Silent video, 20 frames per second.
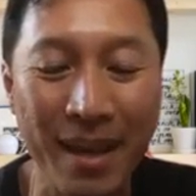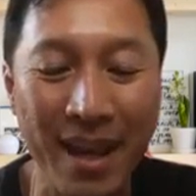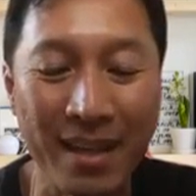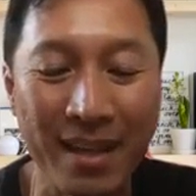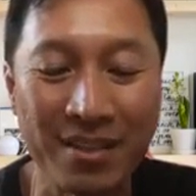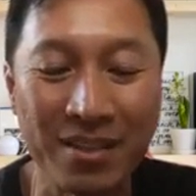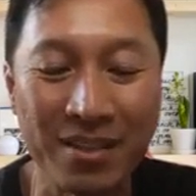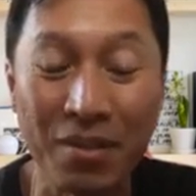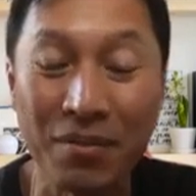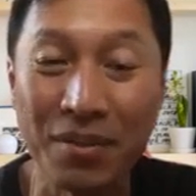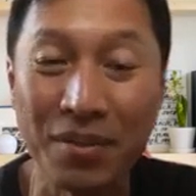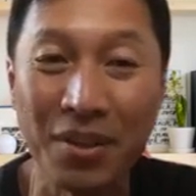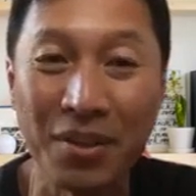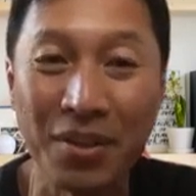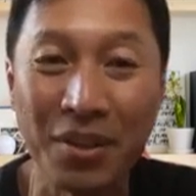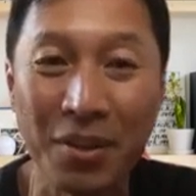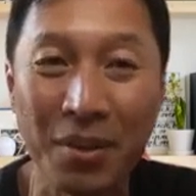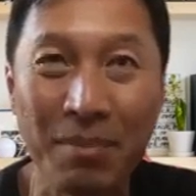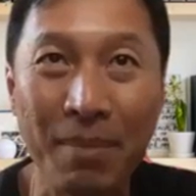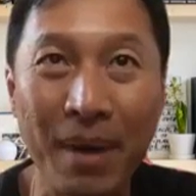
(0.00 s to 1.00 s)
And so if you don't
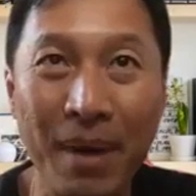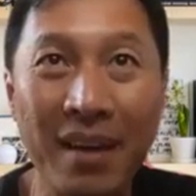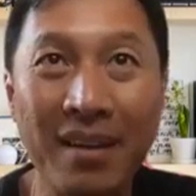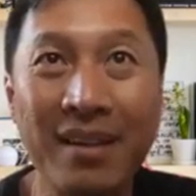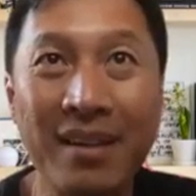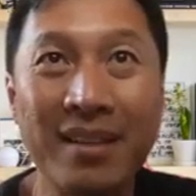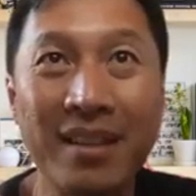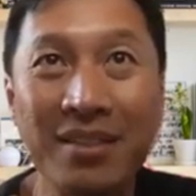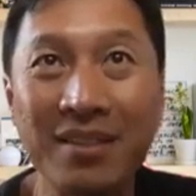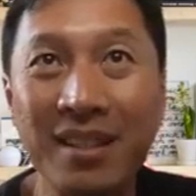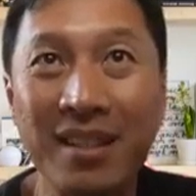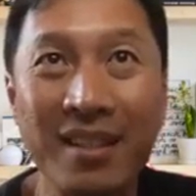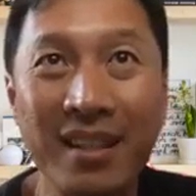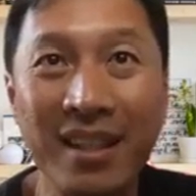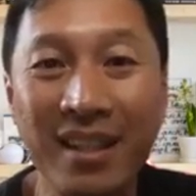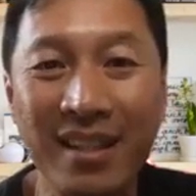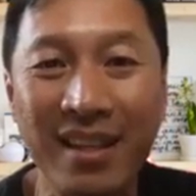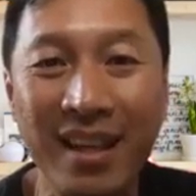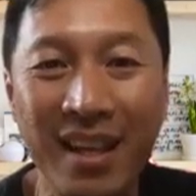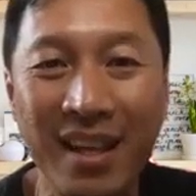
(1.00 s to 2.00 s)
know about it, there's a
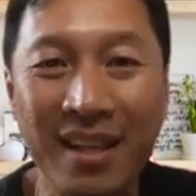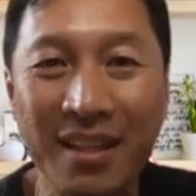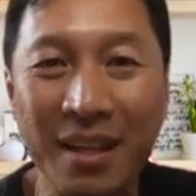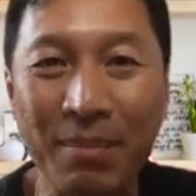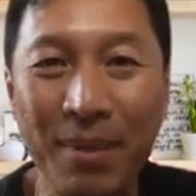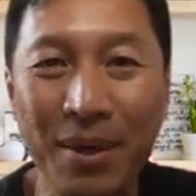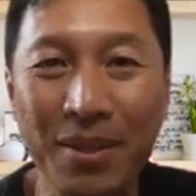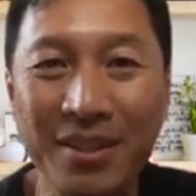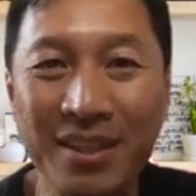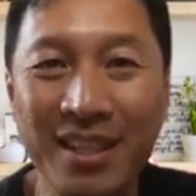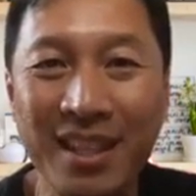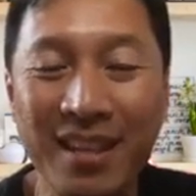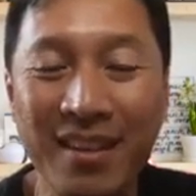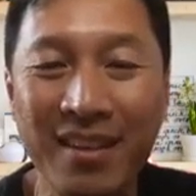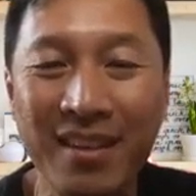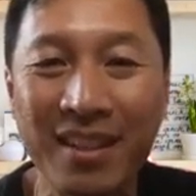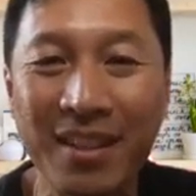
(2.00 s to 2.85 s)
link in the post here.